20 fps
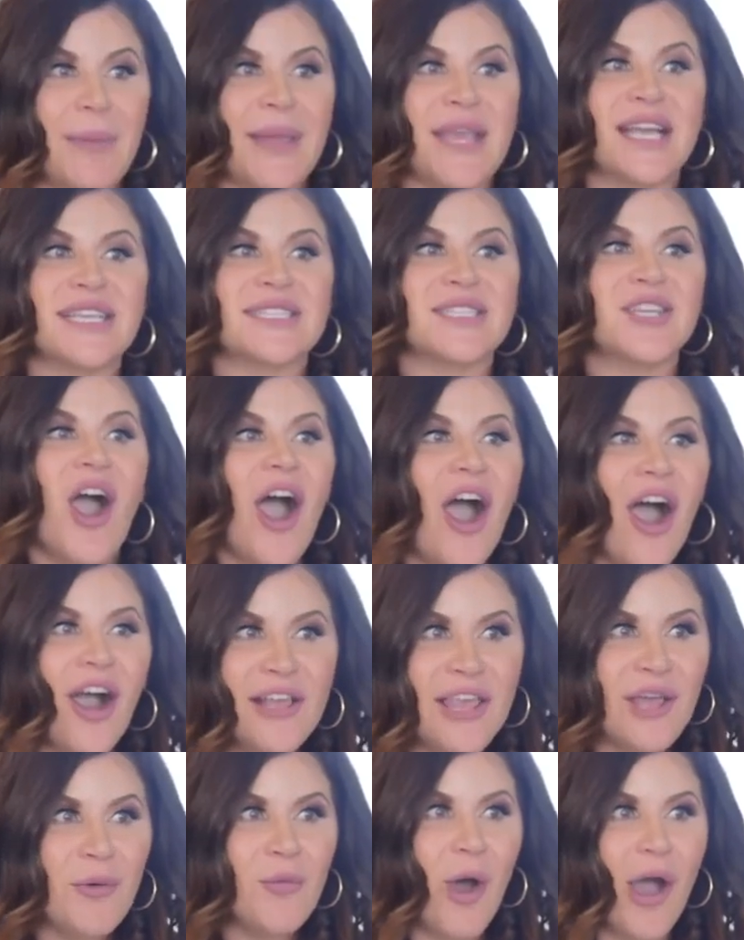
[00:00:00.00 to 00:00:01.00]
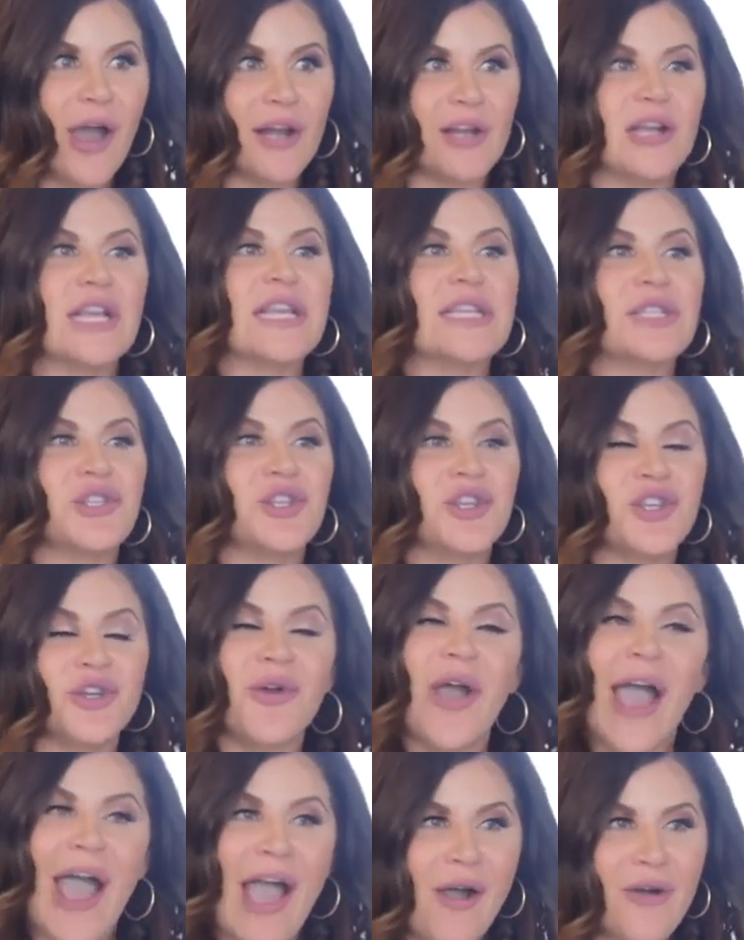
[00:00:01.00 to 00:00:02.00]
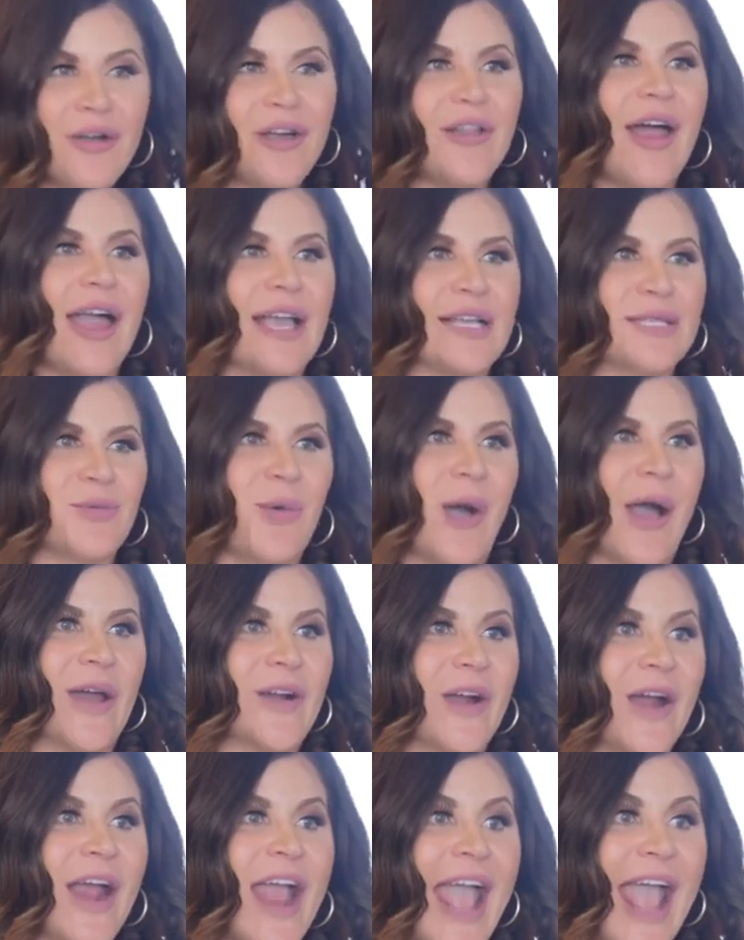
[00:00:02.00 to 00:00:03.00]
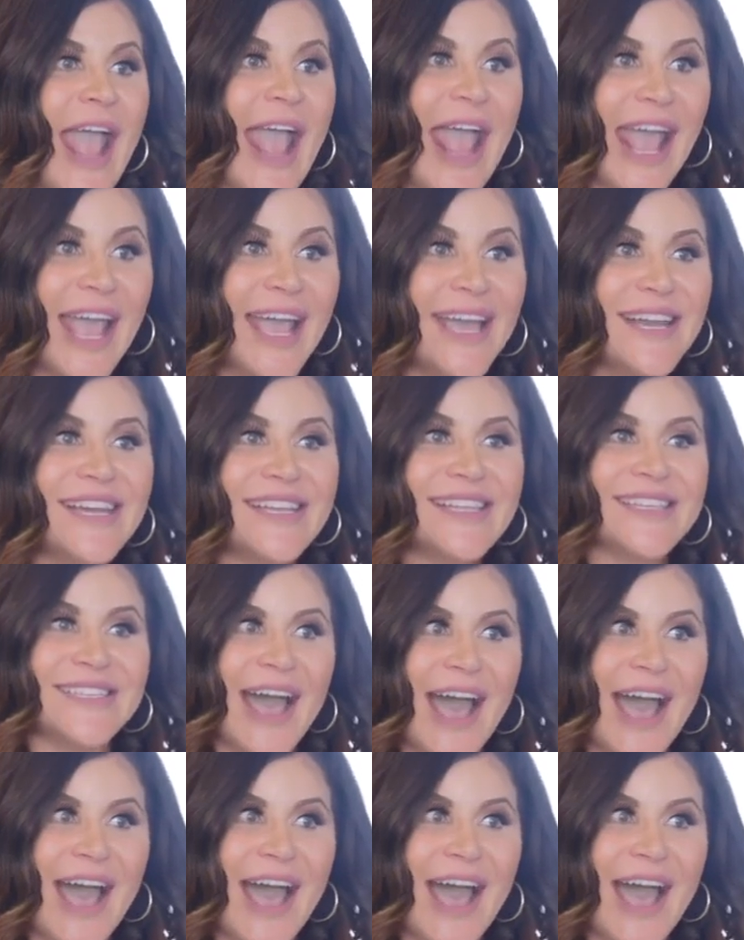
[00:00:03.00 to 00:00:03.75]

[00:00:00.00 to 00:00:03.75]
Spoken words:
because Kangen water is true alkalized water and it's